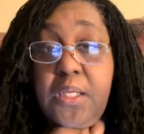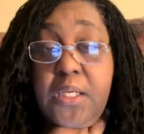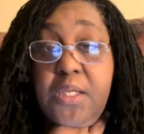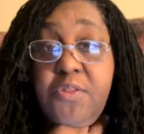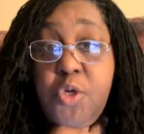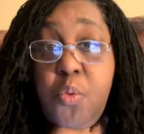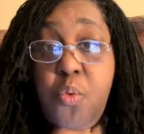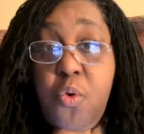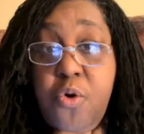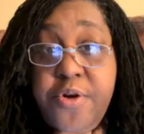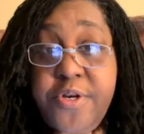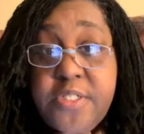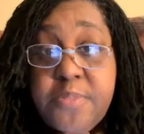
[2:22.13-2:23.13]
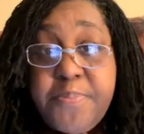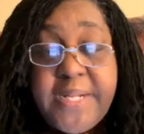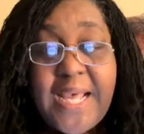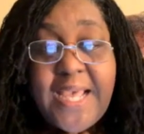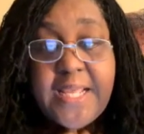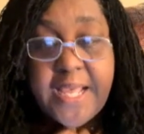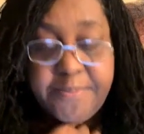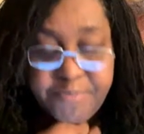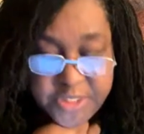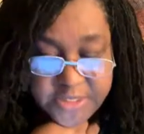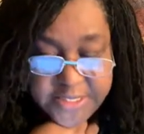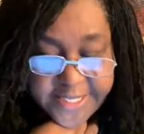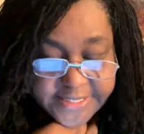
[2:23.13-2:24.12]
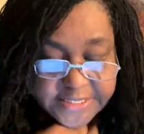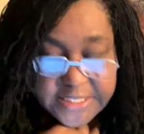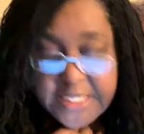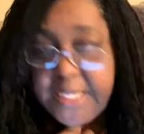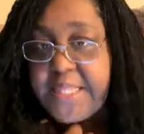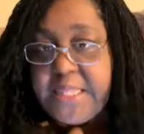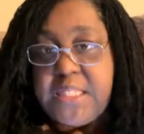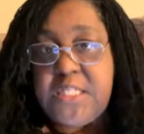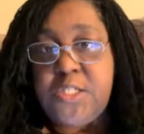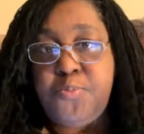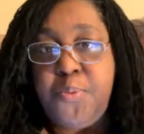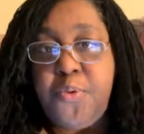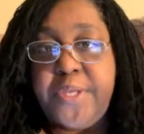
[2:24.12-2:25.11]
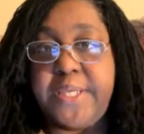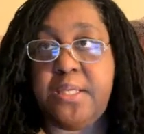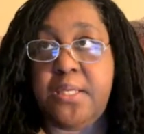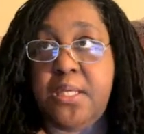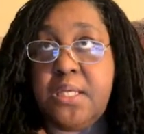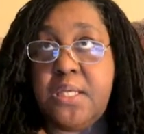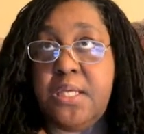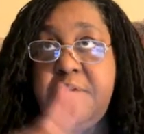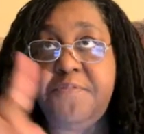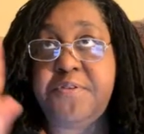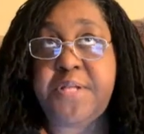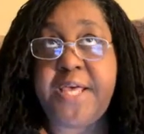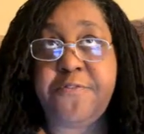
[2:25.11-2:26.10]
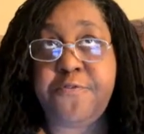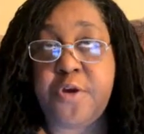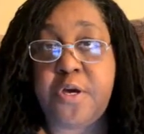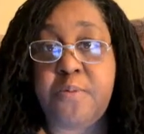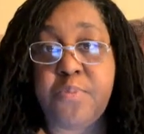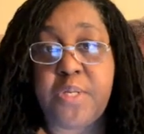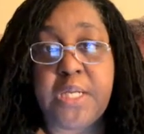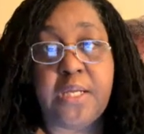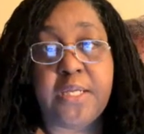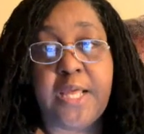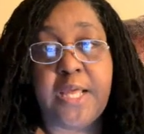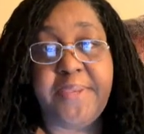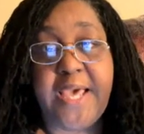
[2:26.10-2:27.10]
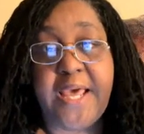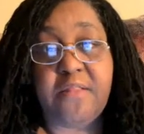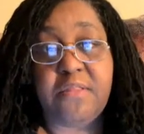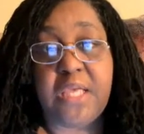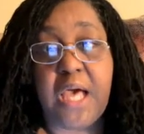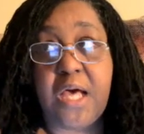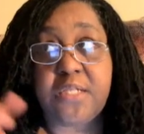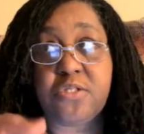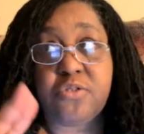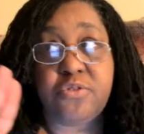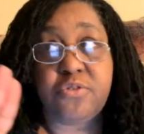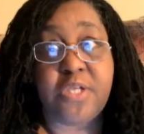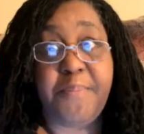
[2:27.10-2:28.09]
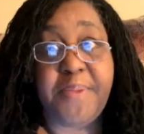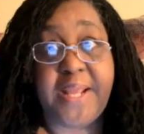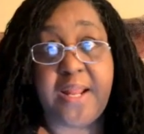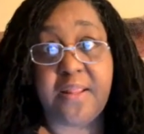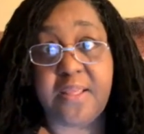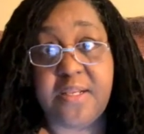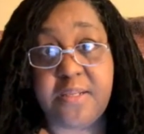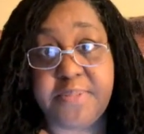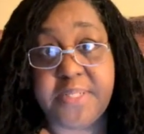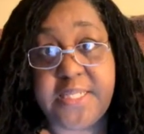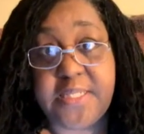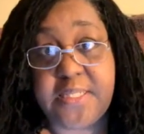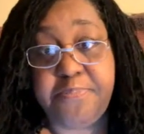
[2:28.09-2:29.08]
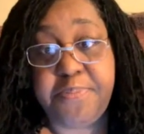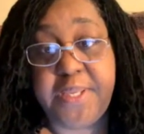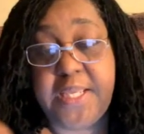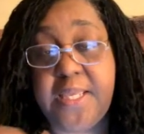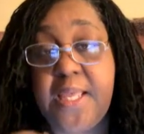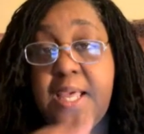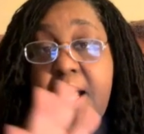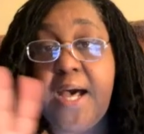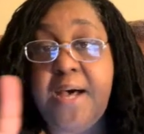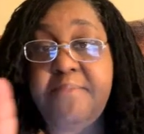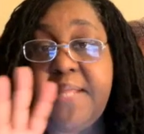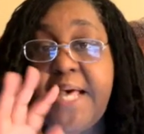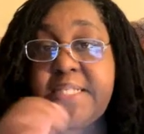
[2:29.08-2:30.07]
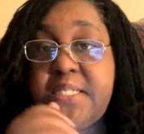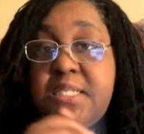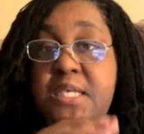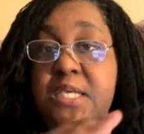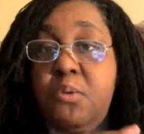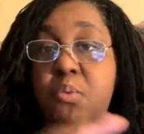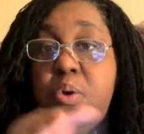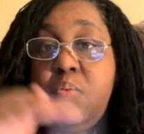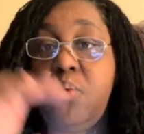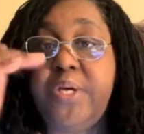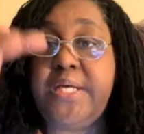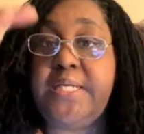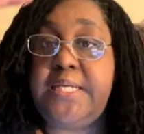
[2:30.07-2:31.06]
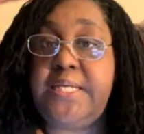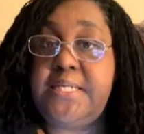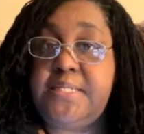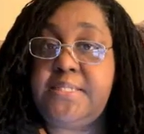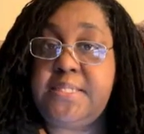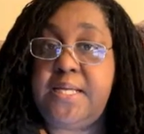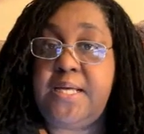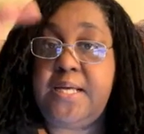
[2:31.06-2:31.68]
awards. But I'm just not seeing at this point, even like from coming out of the Oscars, coming out of the NAACP, I'm not seeing where Wicked is